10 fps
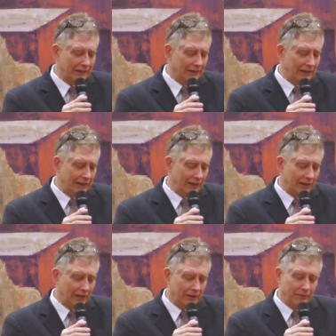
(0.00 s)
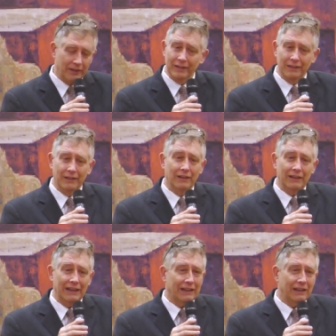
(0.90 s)
The um,
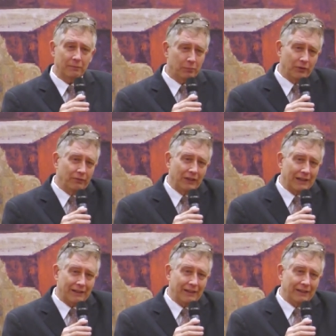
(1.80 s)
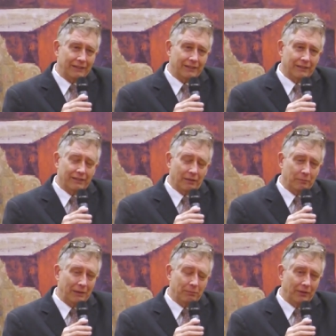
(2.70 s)
it can improve a lot of things.
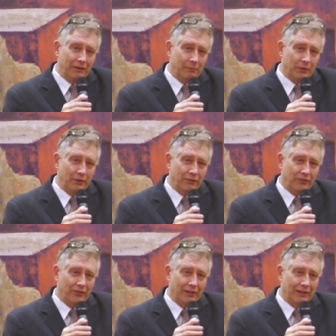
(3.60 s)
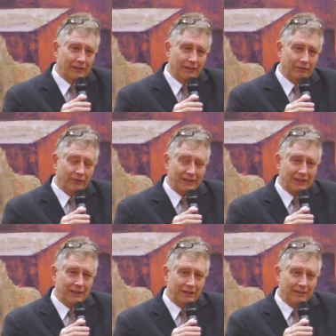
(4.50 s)
Some people it improves their
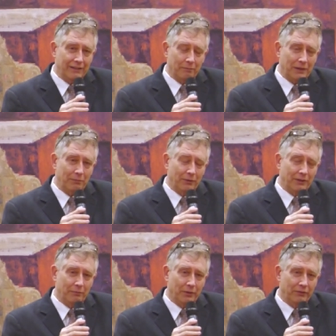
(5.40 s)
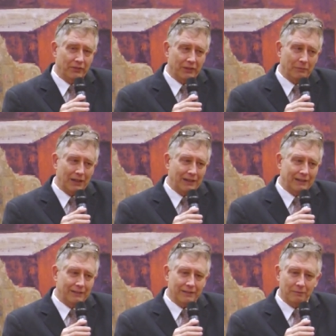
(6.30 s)
fatigue, some people it improves their
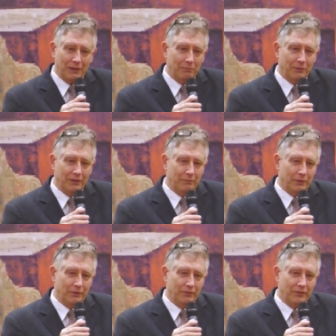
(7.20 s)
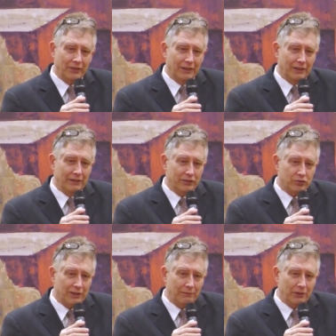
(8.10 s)
mind, some people it improves their
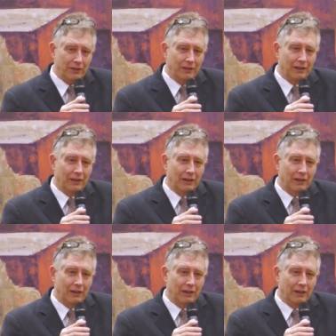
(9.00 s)
tremor,